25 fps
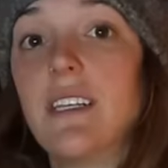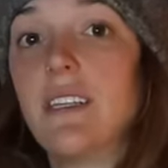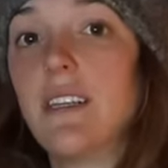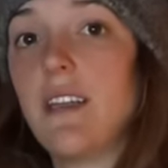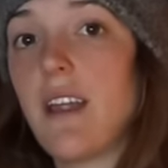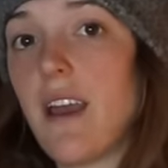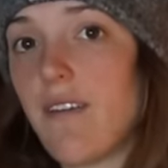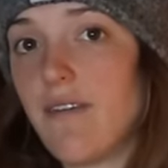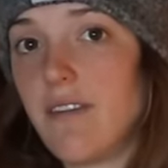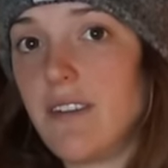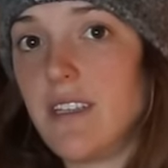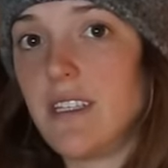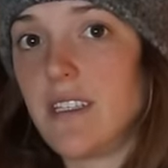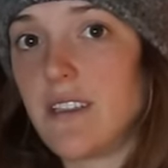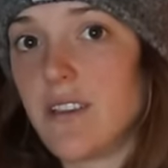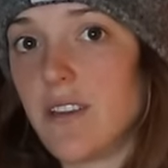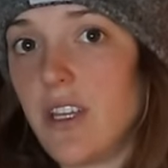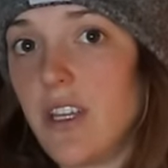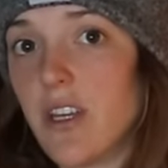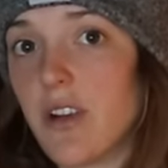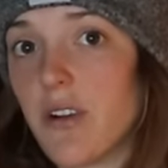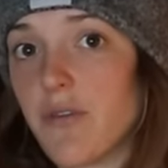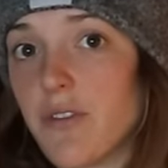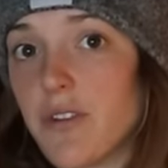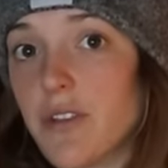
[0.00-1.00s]
did have a diesel
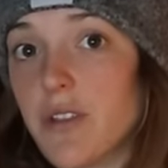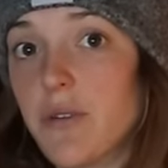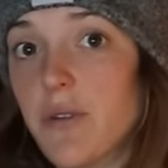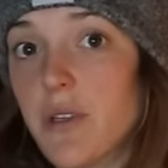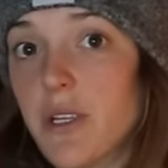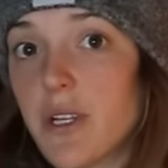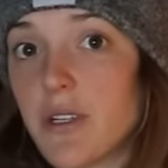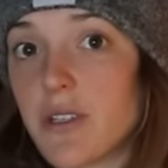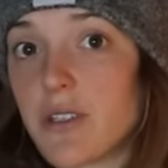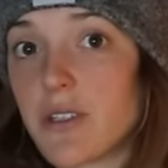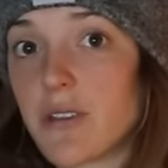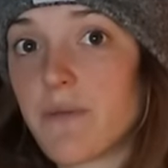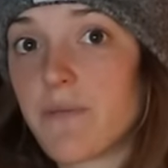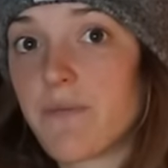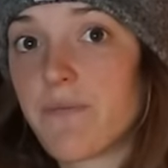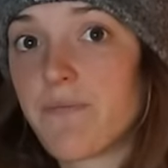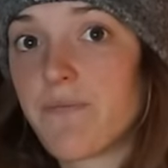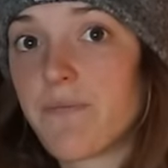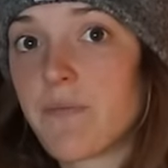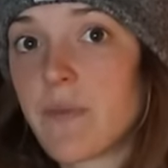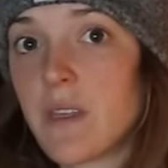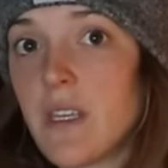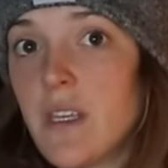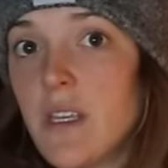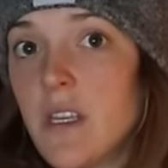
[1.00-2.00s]
heater for 2 years.
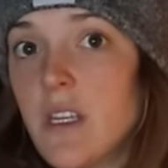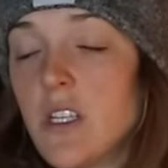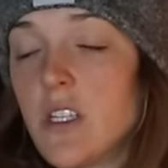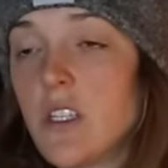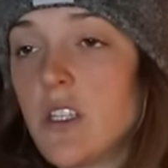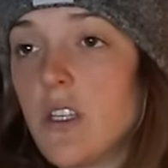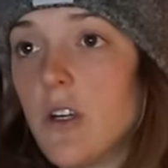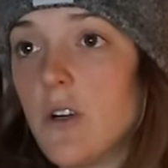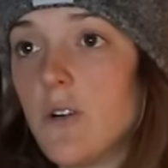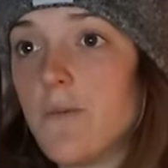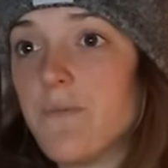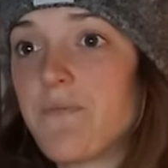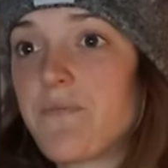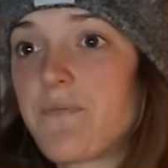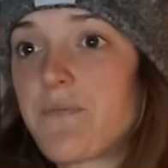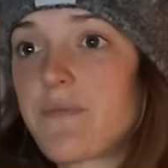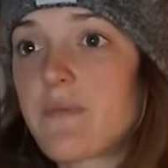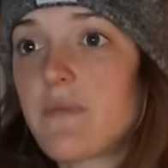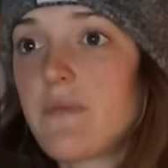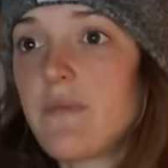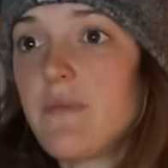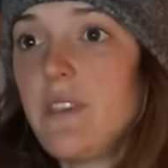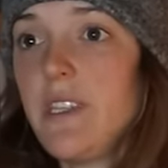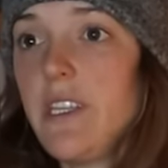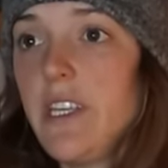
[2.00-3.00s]
So
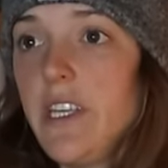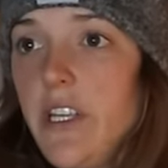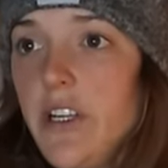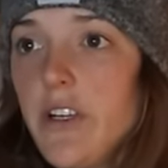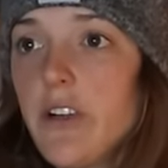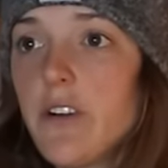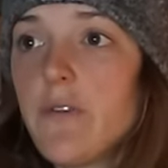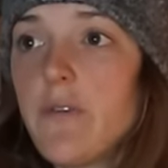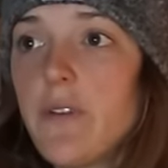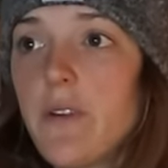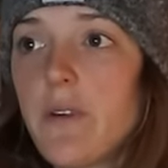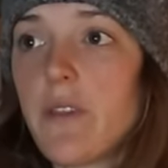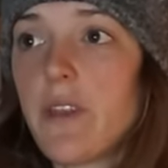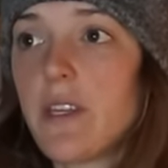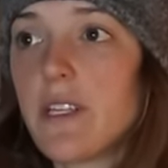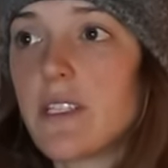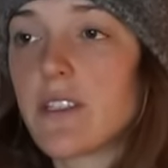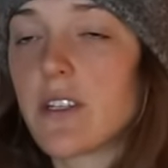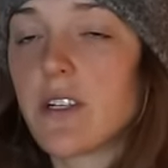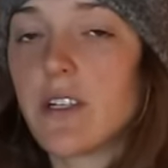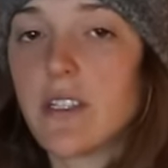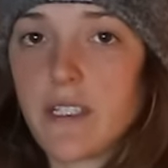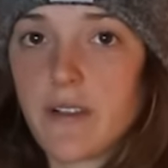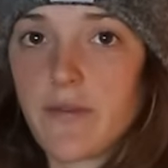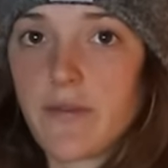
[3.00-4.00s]
here are a few things
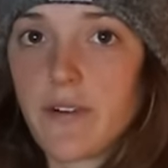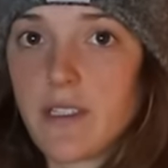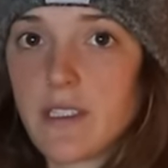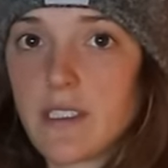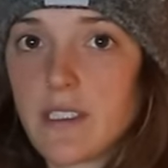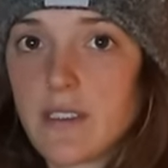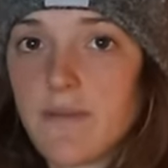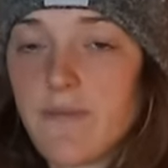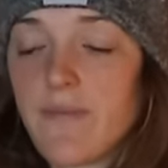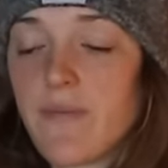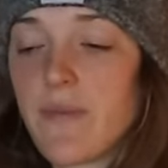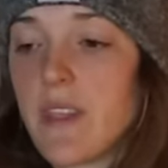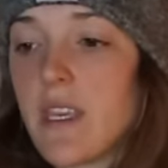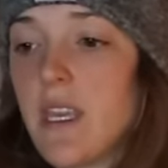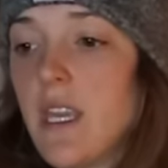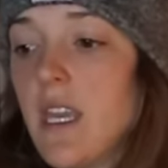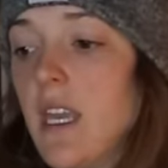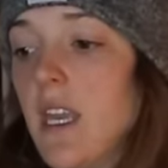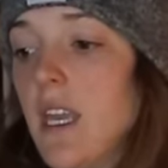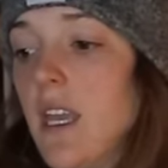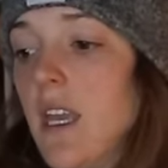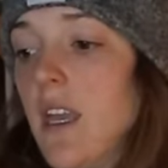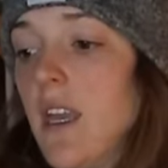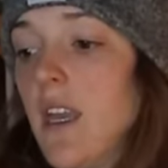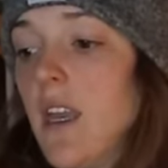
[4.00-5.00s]
that are different.
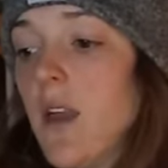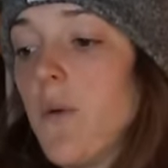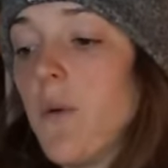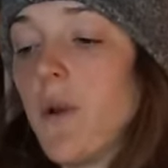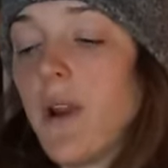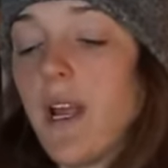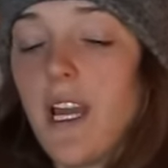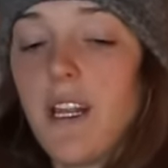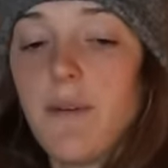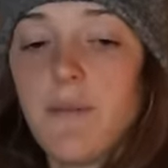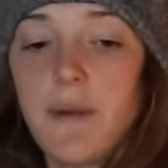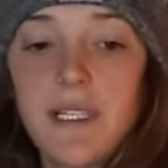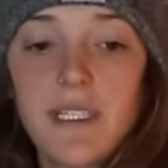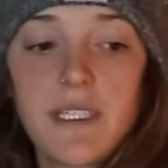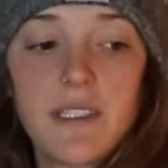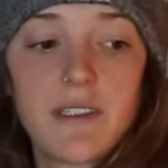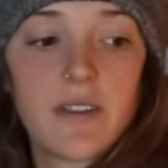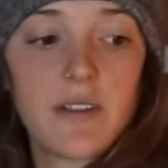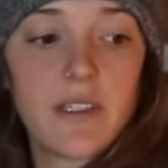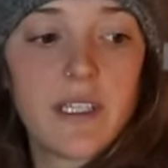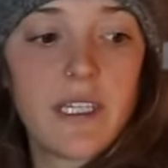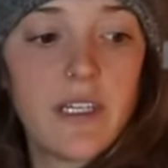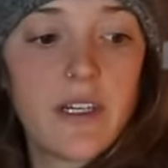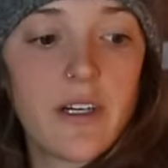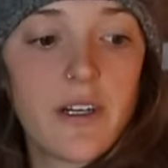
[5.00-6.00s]
When I had my
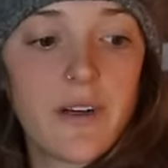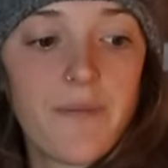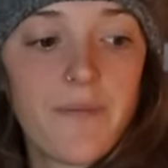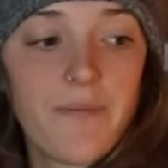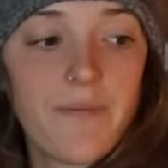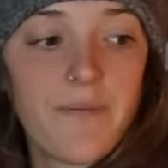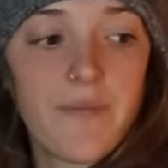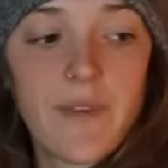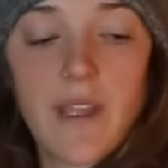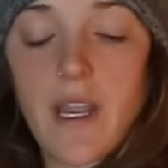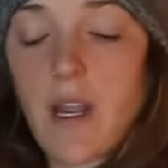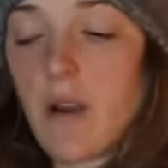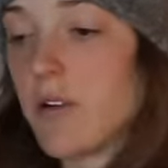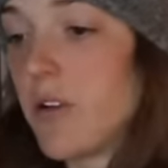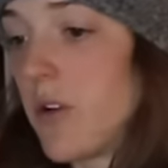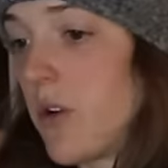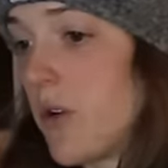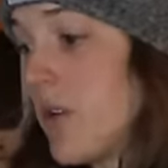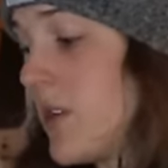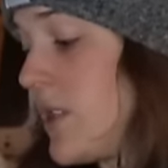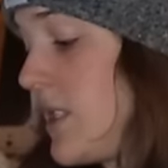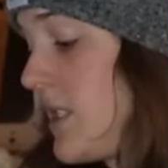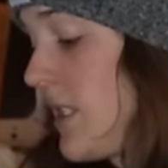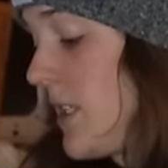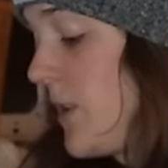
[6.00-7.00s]
diesel heater, I would
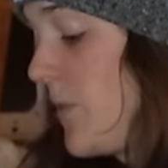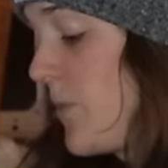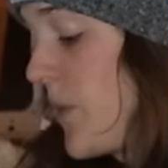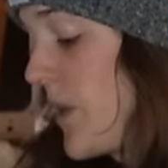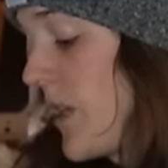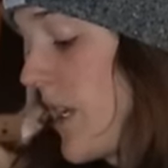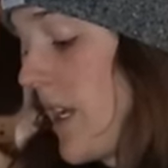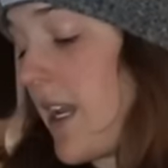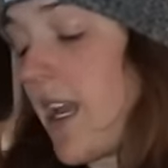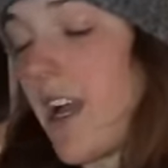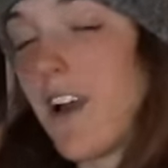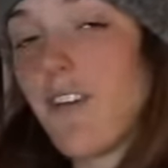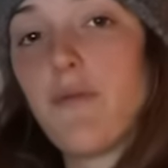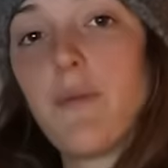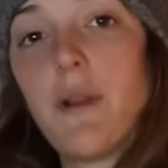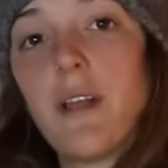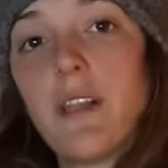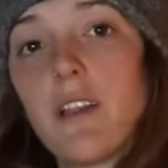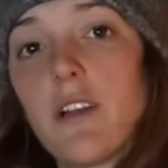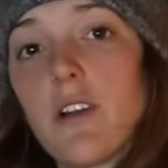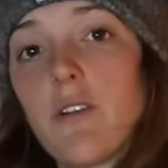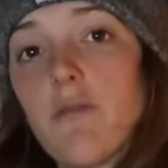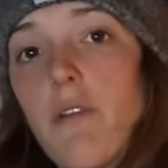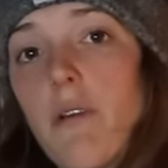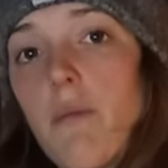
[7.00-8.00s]
go to sleep and I'd have my
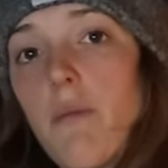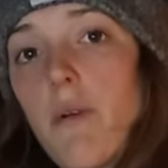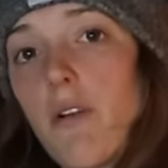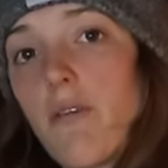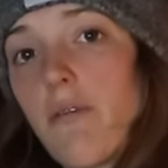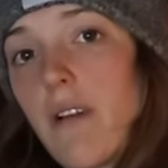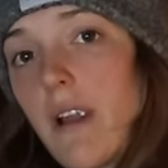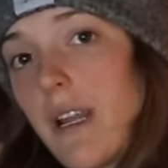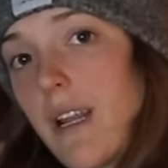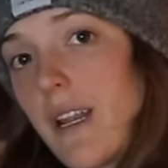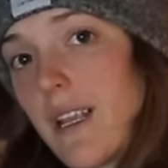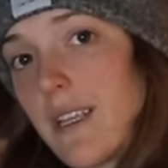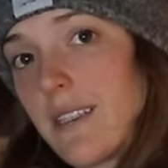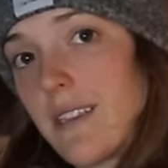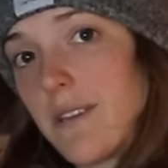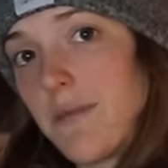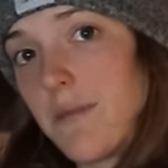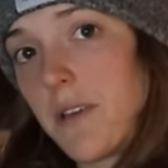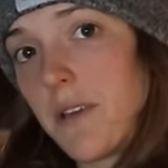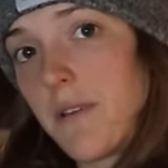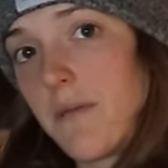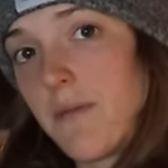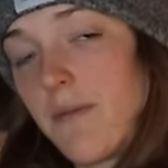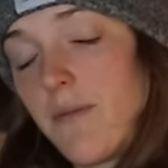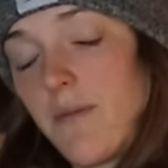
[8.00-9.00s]
little remote right next to
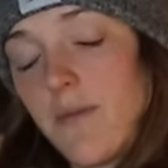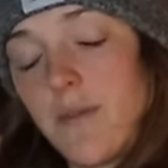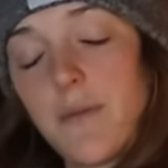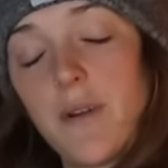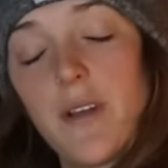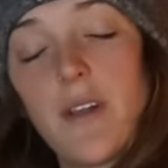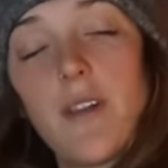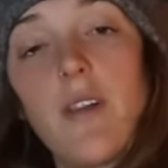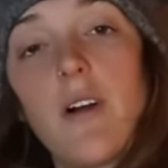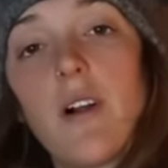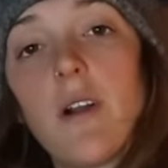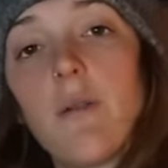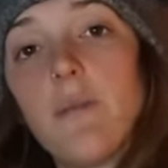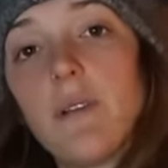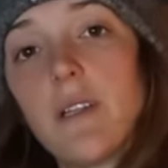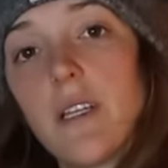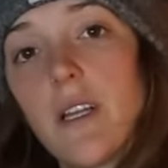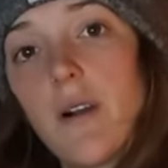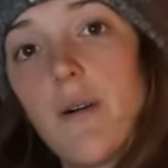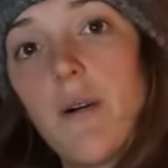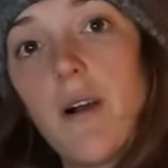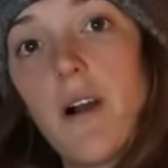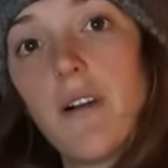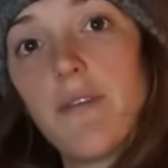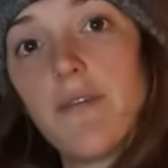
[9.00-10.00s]
me. When my alarm would
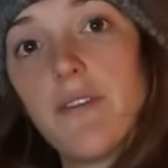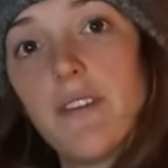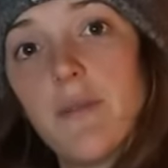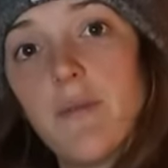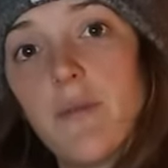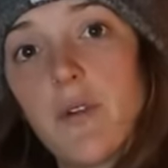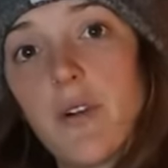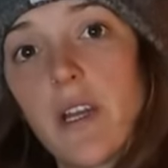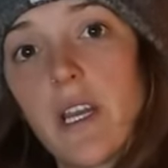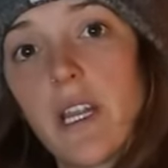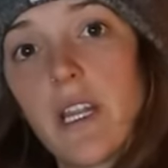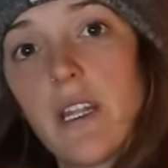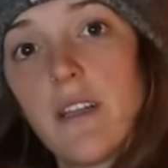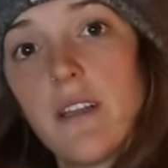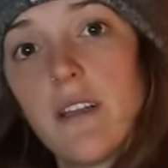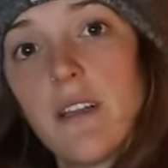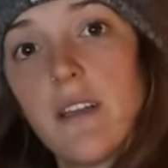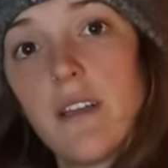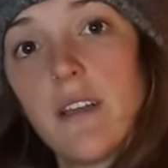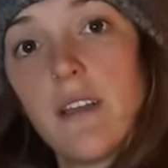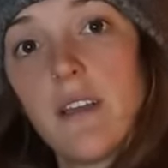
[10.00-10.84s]
go off in the morning,